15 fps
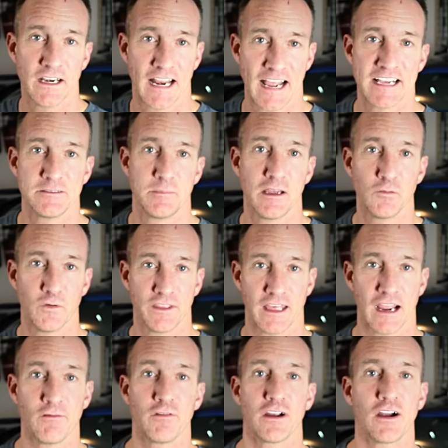It has been with
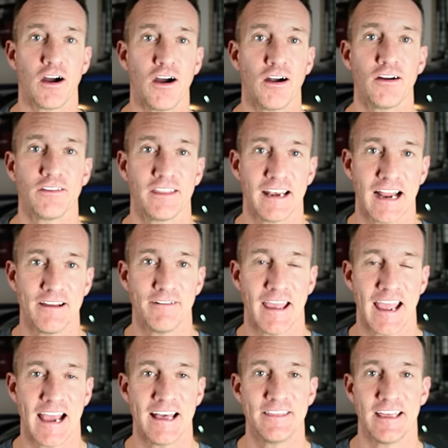every car that I've
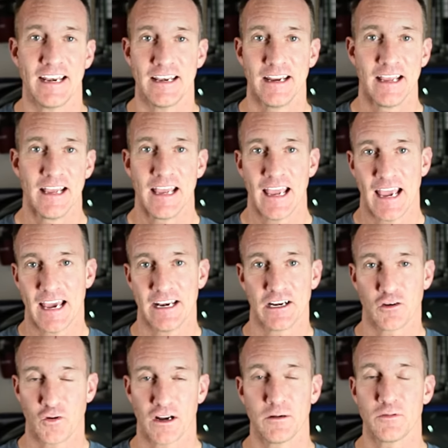had that had
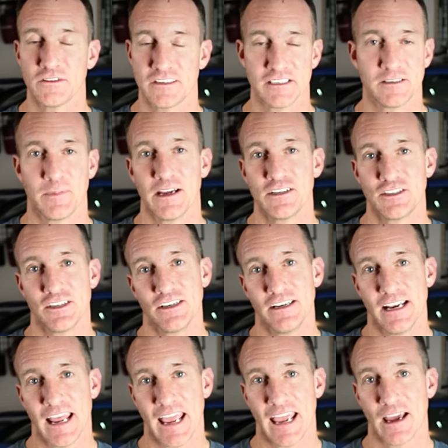incredible
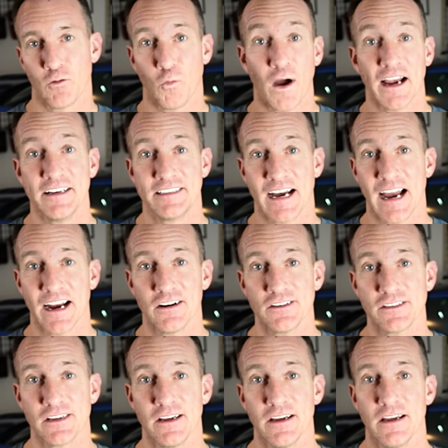suspension and wide
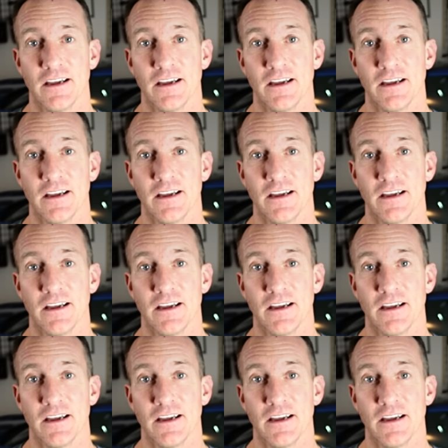tires.